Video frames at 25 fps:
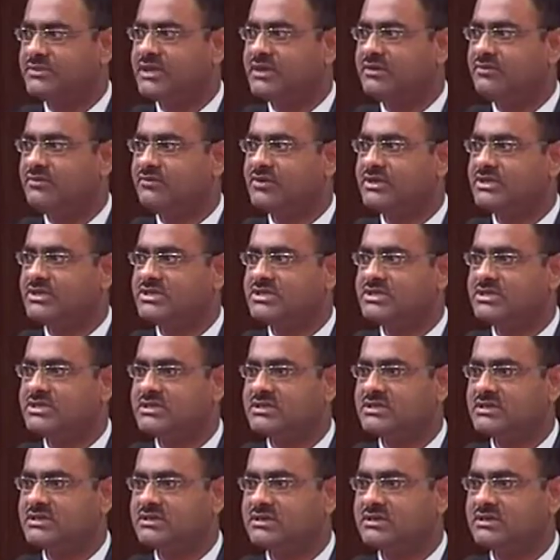something which
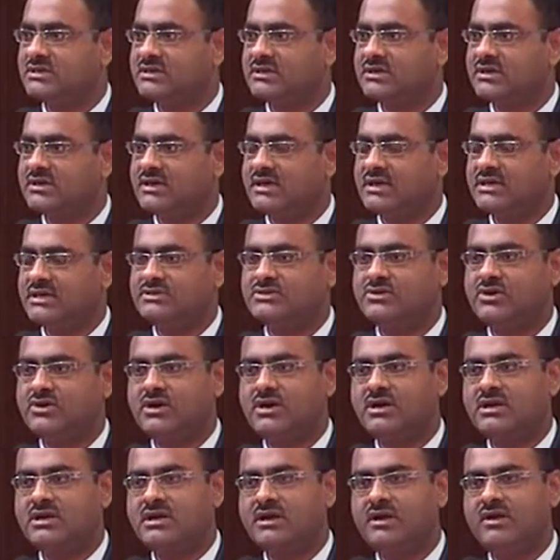has
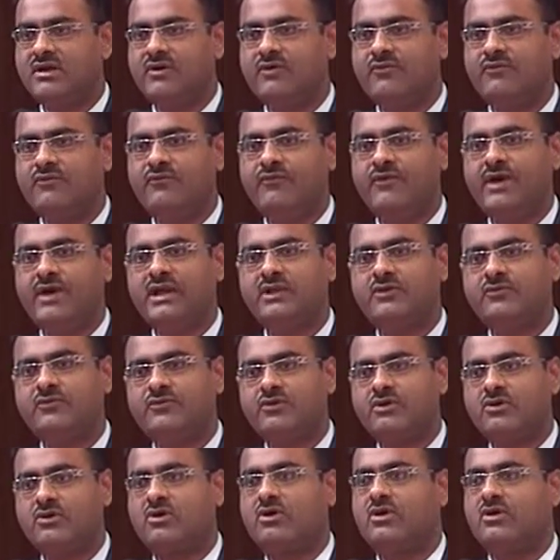got value
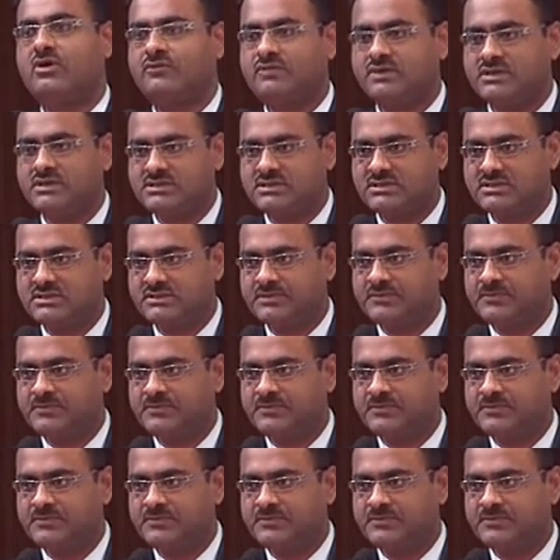for all of us.